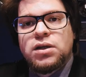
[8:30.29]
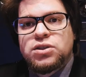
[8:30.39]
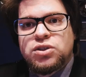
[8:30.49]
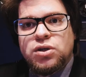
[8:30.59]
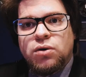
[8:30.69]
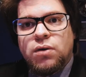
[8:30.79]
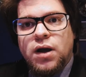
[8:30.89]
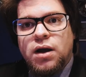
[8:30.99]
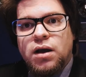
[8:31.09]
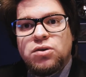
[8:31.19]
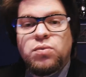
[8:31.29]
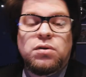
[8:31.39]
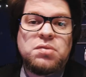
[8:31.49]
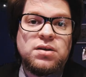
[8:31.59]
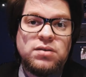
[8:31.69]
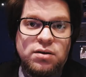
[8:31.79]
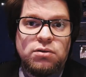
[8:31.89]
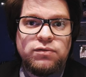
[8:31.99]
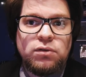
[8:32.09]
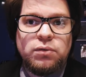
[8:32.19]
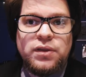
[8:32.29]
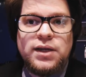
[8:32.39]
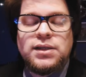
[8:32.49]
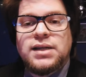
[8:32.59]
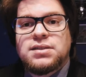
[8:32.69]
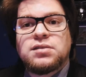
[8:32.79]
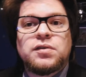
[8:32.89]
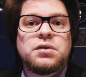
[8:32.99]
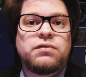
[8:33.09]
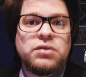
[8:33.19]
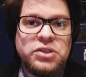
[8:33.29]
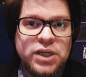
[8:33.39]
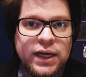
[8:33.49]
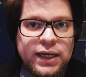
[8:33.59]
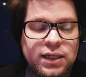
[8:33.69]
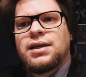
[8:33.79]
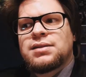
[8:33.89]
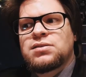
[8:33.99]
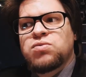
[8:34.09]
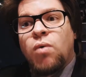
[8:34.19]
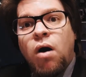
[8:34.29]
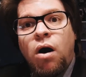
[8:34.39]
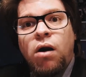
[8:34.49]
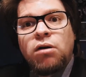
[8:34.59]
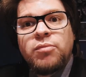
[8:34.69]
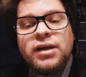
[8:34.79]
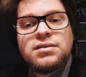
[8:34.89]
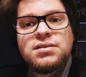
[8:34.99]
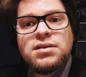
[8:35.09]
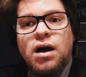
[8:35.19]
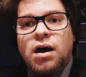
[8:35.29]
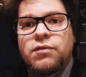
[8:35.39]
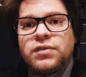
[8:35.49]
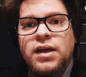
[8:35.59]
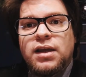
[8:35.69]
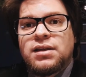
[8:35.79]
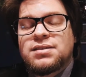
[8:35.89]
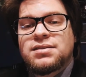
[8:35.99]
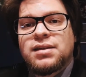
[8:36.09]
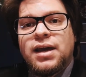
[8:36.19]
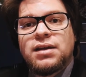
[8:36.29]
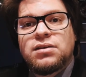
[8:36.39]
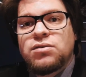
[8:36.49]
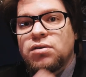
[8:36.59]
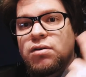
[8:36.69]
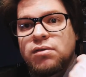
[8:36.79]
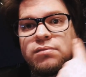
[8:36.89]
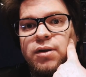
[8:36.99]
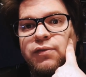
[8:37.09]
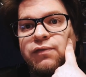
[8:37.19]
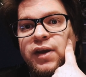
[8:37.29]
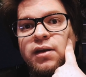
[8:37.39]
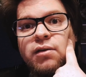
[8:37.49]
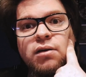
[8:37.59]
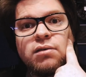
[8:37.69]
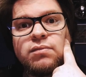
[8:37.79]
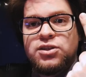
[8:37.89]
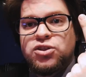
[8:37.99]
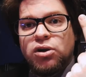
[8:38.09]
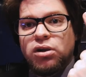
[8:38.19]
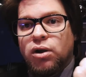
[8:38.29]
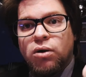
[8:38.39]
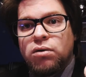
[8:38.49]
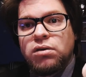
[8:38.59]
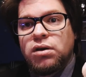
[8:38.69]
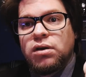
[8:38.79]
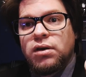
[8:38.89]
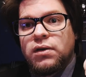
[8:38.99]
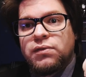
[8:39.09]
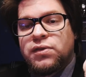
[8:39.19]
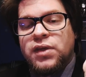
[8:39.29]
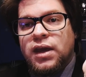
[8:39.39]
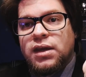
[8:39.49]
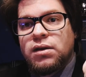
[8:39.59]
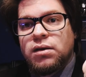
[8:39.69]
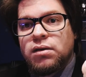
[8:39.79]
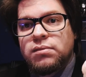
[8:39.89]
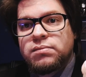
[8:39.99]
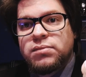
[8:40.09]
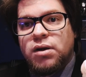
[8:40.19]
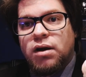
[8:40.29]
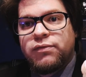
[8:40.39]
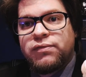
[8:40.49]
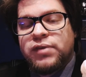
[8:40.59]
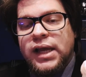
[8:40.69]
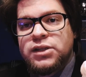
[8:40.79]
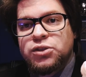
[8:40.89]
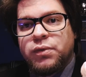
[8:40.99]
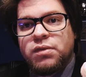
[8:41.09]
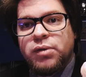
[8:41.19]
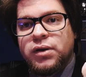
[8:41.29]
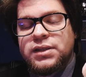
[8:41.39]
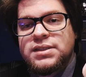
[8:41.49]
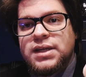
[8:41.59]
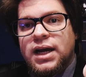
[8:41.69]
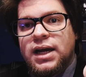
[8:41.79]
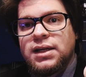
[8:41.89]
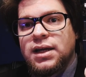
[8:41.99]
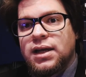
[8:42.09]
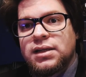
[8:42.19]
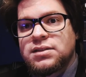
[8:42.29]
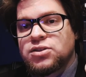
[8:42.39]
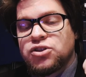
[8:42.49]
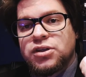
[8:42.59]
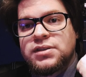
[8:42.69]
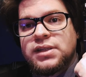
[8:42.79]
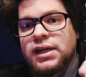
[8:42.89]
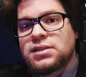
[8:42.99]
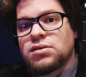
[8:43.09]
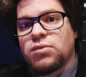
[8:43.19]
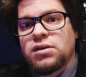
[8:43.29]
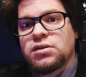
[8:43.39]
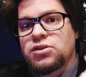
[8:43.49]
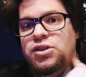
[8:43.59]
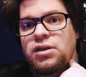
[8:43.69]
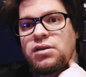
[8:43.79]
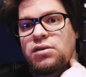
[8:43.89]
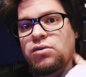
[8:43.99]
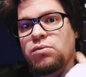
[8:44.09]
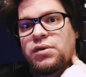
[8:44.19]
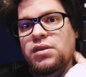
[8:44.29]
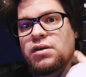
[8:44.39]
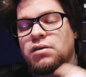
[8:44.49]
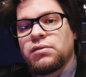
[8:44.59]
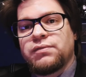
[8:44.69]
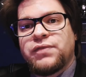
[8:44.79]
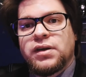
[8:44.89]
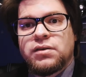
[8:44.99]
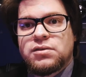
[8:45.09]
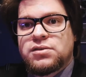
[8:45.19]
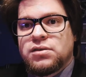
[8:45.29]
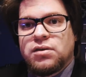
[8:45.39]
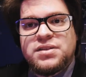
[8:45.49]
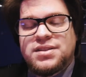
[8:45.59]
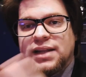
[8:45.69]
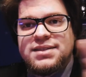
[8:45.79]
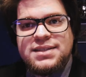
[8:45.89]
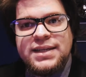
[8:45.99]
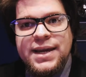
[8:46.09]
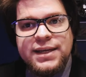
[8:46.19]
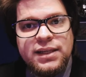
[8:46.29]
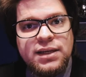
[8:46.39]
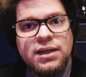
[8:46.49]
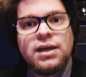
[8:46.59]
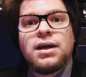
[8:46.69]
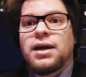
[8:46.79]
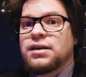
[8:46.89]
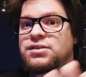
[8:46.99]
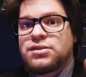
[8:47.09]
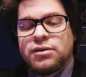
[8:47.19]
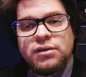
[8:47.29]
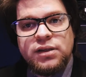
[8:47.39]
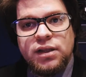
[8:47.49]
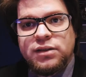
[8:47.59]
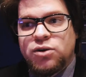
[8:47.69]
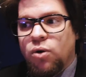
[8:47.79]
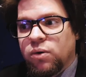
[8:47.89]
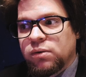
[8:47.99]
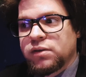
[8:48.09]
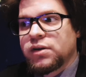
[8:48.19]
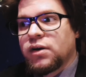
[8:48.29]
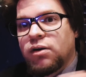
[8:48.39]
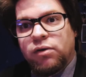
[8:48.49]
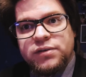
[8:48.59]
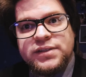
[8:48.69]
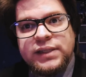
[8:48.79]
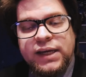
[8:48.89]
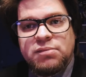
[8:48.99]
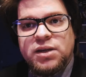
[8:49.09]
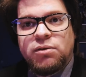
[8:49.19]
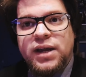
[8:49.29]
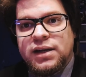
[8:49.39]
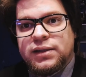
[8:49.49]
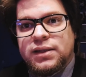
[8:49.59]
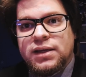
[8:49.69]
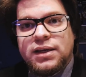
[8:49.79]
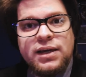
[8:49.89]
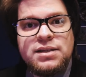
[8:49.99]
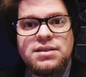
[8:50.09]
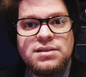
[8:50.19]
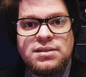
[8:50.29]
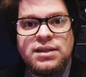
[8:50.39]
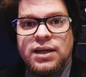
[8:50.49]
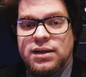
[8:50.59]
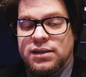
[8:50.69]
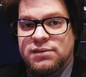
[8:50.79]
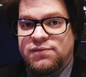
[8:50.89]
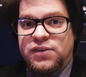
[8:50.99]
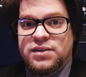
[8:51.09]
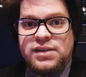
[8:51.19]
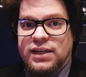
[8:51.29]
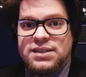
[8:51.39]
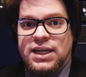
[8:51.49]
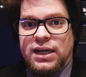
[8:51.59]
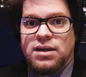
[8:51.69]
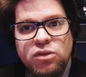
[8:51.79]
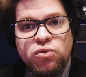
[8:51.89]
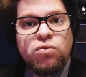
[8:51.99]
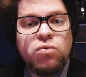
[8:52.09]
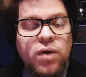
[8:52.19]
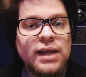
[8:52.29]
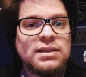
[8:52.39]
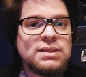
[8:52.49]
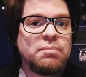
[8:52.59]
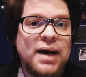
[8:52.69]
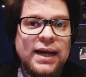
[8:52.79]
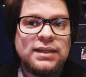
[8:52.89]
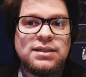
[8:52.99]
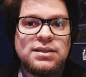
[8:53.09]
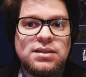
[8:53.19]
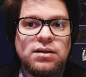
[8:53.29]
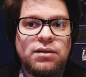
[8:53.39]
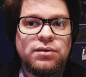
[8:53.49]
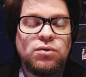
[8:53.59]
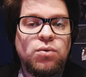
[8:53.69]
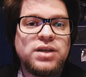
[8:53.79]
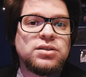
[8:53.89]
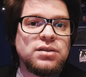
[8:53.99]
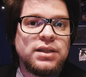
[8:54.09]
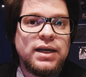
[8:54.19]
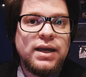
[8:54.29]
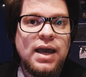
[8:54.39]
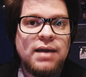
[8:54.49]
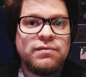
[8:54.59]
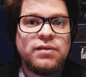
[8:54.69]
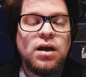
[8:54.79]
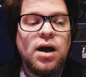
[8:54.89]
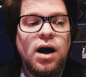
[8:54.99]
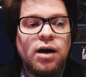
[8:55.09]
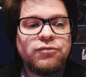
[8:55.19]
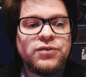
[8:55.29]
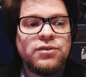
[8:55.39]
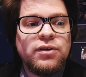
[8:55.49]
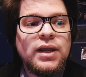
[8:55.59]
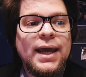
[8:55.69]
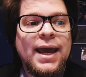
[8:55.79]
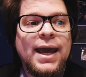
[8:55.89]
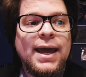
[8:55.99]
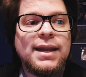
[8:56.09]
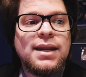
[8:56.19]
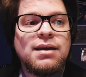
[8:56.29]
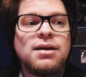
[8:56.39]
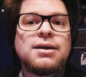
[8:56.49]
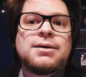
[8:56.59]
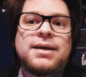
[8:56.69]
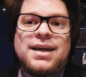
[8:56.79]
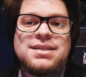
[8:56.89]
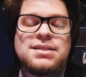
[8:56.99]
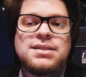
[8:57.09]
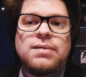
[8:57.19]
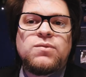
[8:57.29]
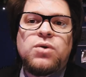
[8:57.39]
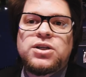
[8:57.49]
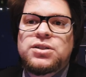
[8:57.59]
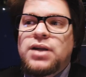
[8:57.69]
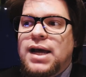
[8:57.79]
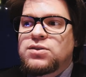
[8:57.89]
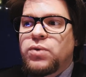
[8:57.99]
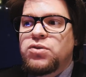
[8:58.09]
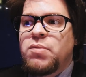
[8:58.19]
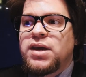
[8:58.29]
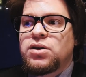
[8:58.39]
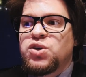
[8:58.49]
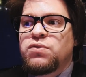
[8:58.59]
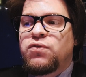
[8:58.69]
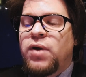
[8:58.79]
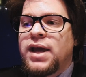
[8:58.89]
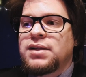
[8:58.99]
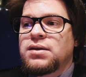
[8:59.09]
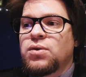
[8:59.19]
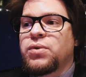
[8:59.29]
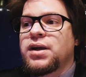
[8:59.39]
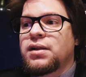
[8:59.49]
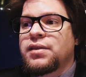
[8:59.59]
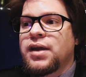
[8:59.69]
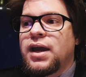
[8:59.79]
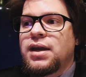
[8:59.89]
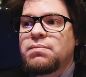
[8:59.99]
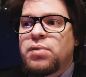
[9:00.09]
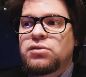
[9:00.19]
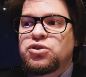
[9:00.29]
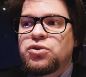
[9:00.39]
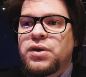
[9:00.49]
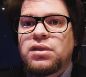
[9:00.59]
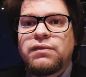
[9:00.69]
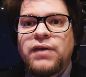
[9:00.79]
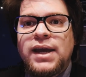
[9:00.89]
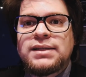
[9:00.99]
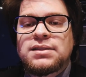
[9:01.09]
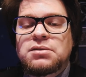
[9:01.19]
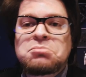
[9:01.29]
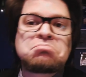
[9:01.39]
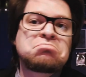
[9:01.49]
So you want to be careful with it as it's very fragile. It's warm and soft and it's like, you know, a finger. It's a long thing of flesh with bone inside, and it's just like someone touching you with their fingers. You know, it's not scaly and it's certainly not cold or slimy or anything. It's skin. It feels like skin. Do rats bite is another question that I have often, and it's the same question as when you make a new friend, will they punch you in the face?